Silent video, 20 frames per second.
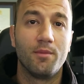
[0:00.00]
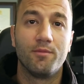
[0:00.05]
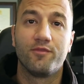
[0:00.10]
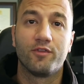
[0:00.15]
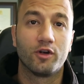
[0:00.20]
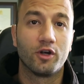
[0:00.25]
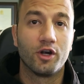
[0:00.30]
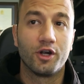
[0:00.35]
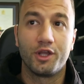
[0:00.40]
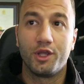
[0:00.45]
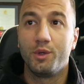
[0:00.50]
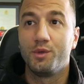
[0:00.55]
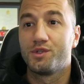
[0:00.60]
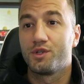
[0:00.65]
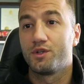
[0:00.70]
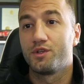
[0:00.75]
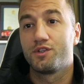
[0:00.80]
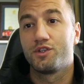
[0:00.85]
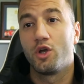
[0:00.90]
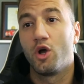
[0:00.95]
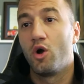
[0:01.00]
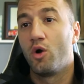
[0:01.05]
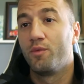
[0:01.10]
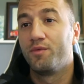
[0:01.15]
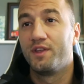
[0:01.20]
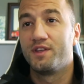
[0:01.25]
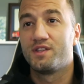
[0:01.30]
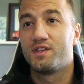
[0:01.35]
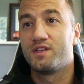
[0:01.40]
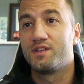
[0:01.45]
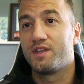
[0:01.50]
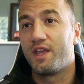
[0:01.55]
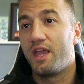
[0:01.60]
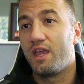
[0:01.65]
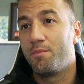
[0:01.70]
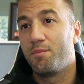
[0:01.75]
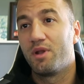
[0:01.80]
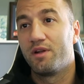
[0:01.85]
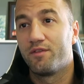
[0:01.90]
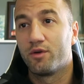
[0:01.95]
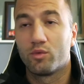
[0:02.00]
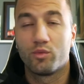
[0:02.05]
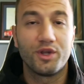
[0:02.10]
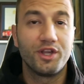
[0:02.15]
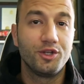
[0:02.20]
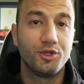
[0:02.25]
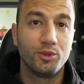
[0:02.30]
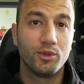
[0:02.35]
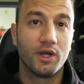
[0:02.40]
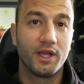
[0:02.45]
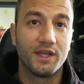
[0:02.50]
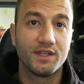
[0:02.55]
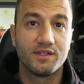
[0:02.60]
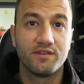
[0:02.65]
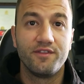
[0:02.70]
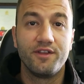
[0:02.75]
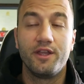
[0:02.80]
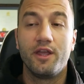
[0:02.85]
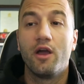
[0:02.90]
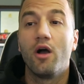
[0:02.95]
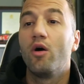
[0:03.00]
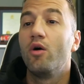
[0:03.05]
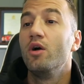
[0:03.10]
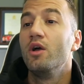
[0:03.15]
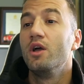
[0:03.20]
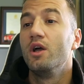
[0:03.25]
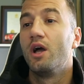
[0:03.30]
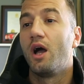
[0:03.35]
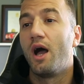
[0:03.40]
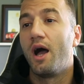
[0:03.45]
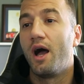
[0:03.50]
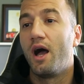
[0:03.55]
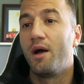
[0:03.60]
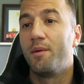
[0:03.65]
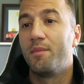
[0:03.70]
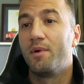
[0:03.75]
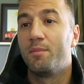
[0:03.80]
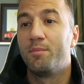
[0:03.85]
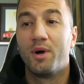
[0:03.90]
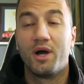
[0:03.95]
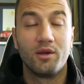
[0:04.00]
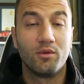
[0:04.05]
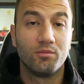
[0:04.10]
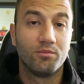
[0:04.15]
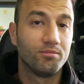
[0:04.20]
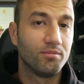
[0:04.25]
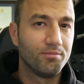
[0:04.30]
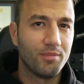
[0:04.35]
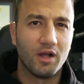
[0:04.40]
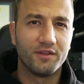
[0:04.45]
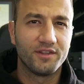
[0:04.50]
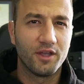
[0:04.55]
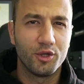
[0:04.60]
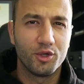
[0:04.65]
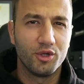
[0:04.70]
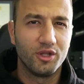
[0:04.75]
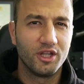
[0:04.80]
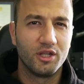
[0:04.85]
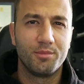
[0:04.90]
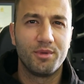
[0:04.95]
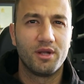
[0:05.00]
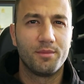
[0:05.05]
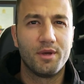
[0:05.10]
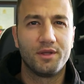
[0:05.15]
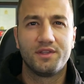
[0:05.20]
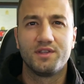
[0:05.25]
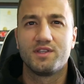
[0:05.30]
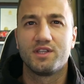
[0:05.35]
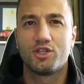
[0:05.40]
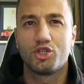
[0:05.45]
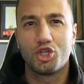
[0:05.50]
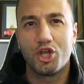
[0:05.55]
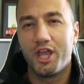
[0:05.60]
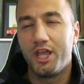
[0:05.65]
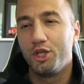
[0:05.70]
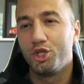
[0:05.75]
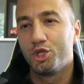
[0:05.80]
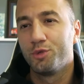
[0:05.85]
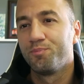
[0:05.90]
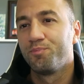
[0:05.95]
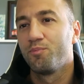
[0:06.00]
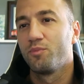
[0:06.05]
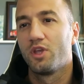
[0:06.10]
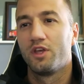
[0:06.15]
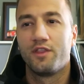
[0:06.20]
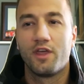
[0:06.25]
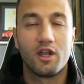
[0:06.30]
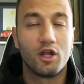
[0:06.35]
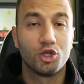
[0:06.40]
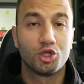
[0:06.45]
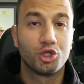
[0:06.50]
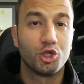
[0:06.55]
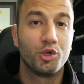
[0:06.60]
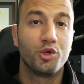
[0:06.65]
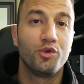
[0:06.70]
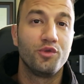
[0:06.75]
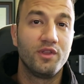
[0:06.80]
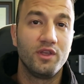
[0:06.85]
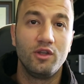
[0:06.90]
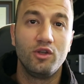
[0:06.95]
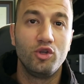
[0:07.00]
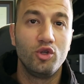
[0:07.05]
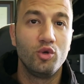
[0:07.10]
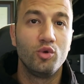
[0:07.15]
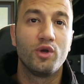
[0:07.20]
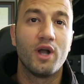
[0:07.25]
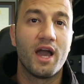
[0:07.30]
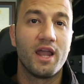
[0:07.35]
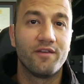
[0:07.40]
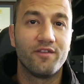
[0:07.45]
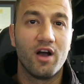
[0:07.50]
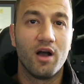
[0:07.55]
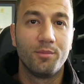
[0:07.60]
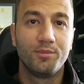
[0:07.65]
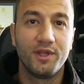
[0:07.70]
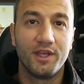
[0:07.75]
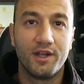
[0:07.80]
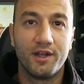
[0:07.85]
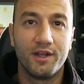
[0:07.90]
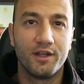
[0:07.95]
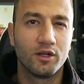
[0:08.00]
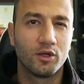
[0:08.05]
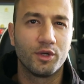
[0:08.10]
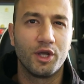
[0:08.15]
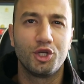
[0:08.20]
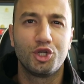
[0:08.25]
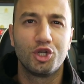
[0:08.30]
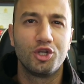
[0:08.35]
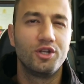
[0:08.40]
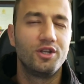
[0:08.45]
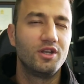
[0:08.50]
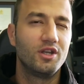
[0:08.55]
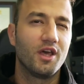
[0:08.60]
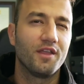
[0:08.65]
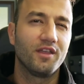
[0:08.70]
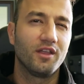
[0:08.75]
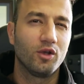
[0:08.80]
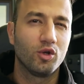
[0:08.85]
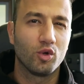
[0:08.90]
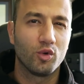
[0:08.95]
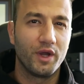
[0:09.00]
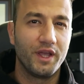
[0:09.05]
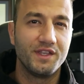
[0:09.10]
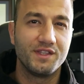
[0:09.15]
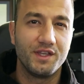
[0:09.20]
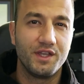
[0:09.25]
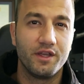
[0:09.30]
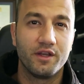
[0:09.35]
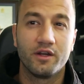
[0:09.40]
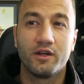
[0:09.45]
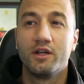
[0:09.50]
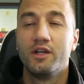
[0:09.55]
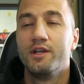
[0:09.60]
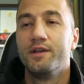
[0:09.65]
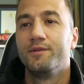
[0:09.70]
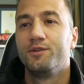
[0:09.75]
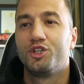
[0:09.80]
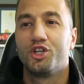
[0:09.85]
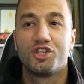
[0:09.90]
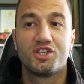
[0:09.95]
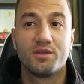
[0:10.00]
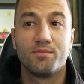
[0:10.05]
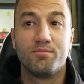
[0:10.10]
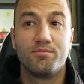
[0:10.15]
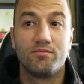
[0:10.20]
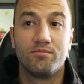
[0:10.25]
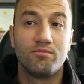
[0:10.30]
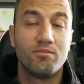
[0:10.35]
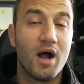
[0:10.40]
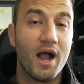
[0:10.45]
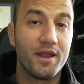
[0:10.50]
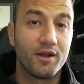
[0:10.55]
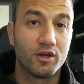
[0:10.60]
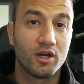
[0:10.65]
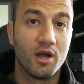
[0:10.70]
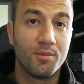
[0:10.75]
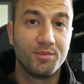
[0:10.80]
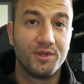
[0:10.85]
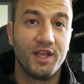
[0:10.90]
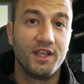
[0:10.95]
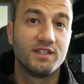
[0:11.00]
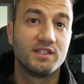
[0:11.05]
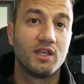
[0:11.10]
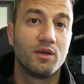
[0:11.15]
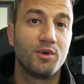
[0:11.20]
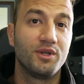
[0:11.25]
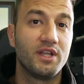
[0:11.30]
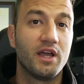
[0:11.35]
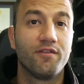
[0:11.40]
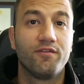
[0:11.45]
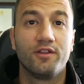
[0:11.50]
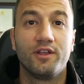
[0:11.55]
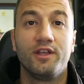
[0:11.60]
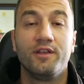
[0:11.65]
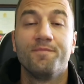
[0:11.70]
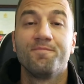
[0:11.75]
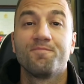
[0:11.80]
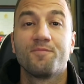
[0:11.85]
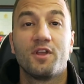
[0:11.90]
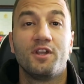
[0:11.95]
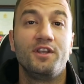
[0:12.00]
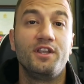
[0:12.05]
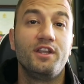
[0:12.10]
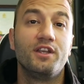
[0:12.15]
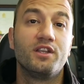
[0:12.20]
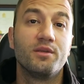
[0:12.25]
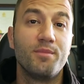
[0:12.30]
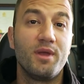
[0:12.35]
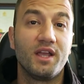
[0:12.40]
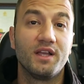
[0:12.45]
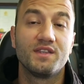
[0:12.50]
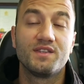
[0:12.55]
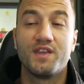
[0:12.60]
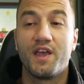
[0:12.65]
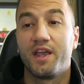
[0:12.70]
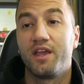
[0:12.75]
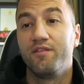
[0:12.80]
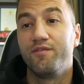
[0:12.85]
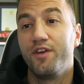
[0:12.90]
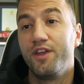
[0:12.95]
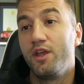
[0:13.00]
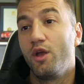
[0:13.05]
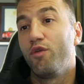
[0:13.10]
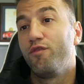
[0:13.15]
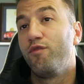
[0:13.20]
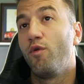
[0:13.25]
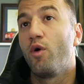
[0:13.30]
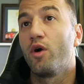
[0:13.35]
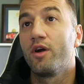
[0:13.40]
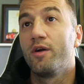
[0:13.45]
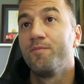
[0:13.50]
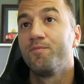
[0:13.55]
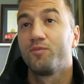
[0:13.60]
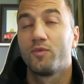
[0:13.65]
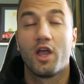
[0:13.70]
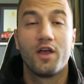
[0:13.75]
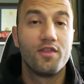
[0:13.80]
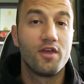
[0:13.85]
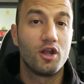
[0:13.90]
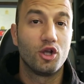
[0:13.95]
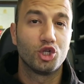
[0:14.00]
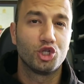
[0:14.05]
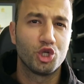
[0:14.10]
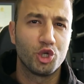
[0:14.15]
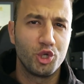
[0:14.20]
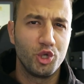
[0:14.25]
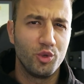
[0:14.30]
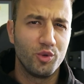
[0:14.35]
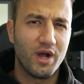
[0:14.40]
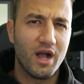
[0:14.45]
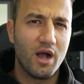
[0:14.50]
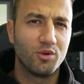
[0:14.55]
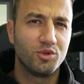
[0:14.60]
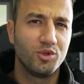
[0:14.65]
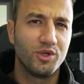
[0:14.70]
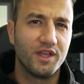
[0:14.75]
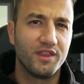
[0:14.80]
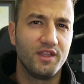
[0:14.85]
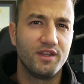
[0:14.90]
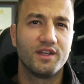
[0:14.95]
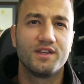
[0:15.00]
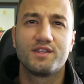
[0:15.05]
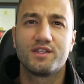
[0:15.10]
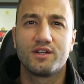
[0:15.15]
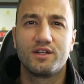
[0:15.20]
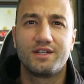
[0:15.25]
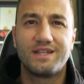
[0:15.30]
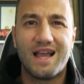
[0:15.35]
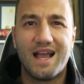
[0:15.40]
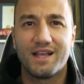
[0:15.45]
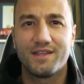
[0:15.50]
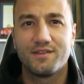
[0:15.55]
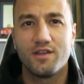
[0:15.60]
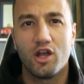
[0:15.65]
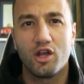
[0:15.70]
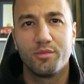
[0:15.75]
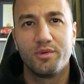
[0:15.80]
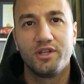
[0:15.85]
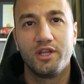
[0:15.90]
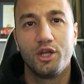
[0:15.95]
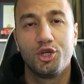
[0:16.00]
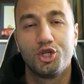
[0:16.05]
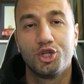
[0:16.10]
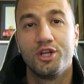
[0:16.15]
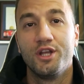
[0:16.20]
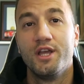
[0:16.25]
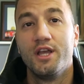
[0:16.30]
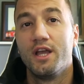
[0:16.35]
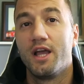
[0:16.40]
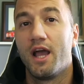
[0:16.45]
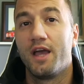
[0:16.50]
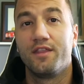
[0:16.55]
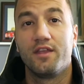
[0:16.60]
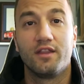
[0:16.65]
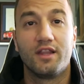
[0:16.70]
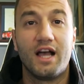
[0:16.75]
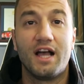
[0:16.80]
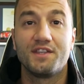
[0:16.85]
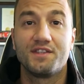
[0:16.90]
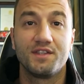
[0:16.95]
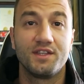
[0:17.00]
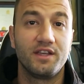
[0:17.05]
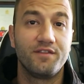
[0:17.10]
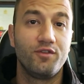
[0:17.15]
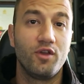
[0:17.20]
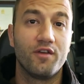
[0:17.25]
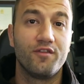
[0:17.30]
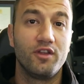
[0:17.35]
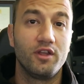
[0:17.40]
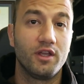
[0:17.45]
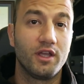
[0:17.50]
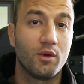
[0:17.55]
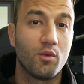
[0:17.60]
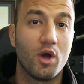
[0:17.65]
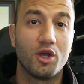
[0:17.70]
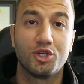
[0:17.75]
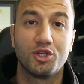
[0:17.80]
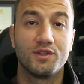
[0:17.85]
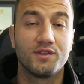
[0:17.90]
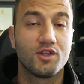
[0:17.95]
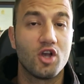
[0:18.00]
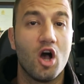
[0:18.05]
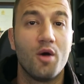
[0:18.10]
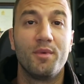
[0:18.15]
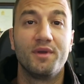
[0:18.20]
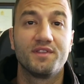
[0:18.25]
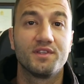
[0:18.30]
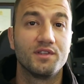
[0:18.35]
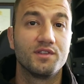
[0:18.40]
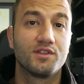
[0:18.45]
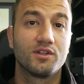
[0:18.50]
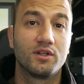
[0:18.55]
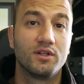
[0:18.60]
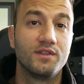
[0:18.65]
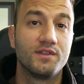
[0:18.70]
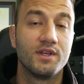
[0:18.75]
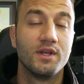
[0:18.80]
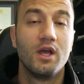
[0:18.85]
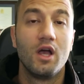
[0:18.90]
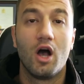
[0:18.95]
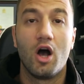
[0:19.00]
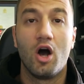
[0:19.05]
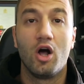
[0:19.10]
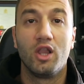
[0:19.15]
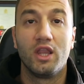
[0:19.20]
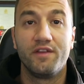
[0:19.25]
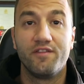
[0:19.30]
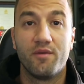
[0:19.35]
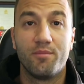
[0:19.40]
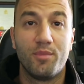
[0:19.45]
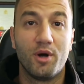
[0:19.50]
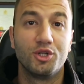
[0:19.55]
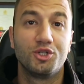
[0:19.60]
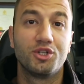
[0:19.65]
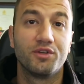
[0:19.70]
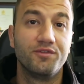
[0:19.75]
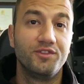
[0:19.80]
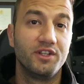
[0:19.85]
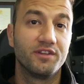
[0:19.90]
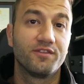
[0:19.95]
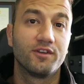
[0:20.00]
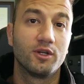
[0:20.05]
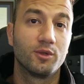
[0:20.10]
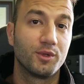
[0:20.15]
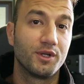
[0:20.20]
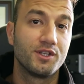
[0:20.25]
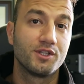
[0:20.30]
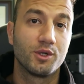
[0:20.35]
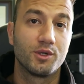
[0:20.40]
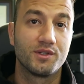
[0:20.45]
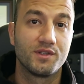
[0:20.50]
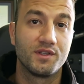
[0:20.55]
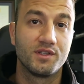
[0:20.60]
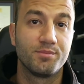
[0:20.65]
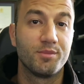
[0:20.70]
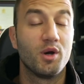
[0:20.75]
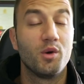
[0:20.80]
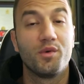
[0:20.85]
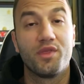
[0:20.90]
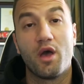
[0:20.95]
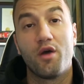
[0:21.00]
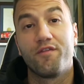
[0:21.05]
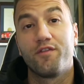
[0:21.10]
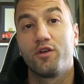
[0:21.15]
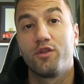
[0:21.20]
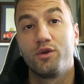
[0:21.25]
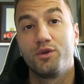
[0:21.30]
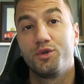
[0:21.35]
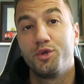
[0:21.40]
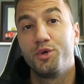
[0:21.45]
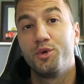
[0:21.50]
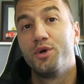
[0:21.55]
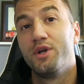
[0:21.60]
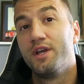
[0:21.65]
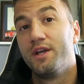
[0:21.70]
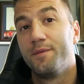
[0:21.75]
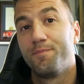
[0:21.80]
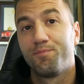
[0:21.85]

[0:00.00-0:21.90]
for our users. So this is a bit of a redo, I guess, video, but I'll tell you a little bit about this exchange. Then I'll show you the new kind of updated integration. Nothing crazy here, just some minor updates that we definitely needed to make a second video for. And then I'll show you how to get the necessary tax documentation. And then lastly, if you have any questions, comments, concerns, I'll leave a bunch of different resources. But without further ado,